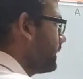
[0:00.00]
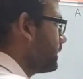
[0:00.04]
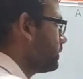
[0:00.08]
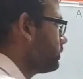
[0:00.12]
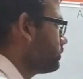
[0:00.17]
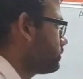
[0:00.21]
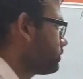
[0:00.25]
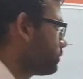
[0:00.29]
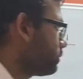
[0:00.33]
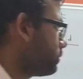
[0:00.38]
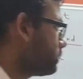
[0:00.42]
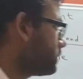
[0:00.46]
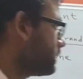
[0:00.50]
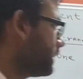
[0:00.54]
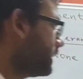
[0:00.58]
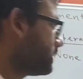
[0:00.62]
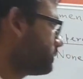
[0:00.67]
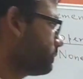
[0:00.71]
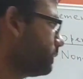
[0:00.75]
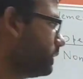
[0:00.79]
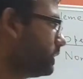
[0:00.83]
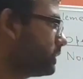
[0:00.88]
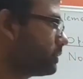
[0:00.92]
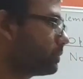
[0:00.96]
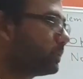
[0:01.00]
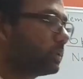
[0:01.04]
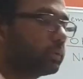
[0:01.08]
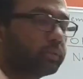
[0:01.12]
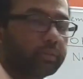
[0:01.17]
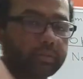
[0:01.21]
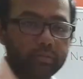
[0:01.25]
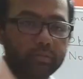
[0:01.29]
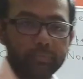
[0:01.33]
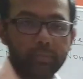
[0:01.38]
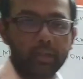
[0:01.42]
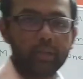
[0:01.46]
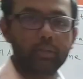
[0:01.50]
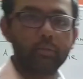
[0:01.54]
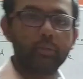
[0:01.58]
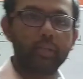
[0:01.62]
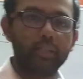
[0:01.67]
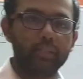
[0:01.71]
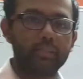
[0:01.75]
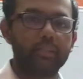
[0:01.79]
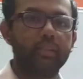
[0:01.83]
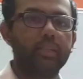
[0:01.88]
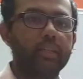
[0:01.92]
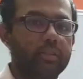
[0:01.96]
to source as well as with respect to
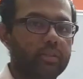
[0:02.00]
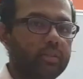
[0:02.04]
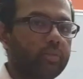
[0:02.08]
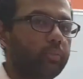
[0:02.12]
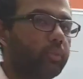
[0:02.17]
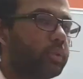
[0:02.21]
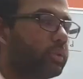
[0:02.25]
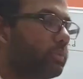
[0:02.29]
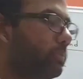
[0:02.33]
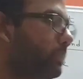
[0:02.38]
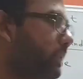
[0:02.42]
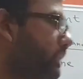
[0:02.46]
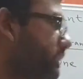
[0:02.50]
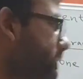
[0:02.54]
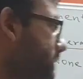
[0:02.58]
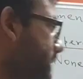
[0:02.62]
destination, which means